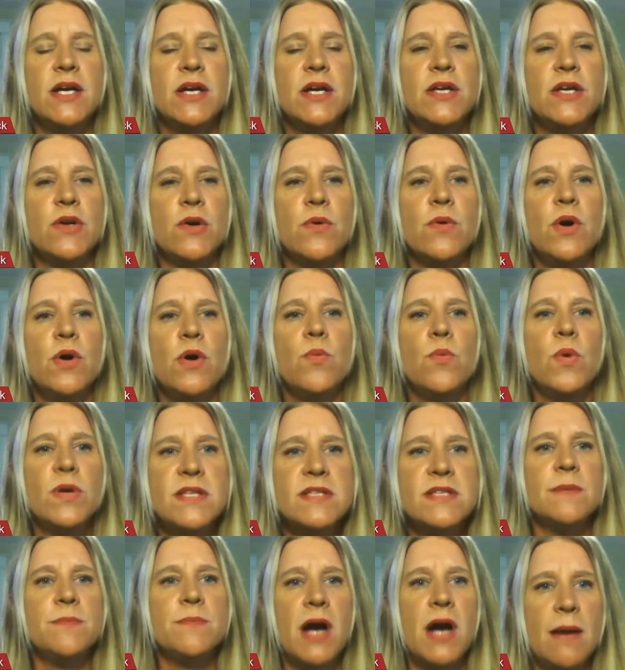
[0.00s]
you know what's
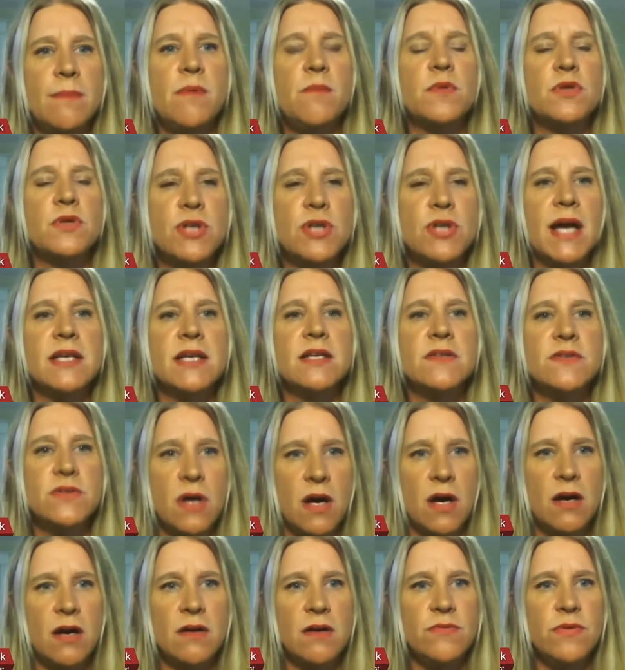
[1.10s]
the problem we're trying to
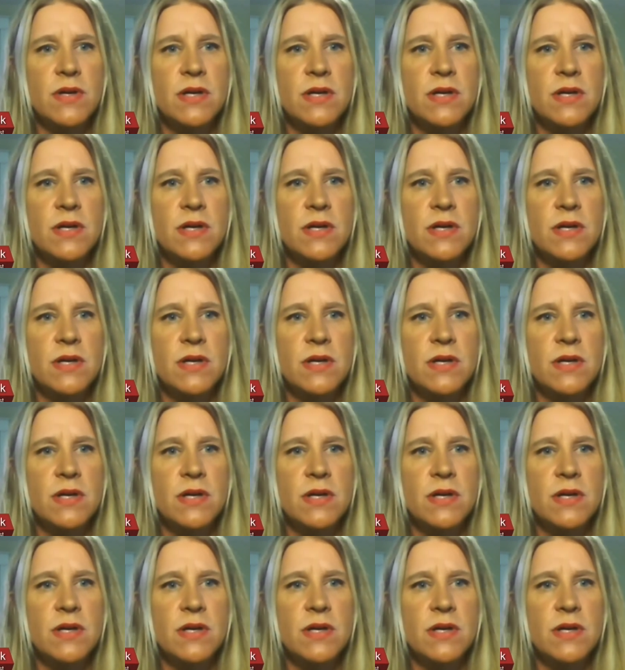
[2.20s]
solve,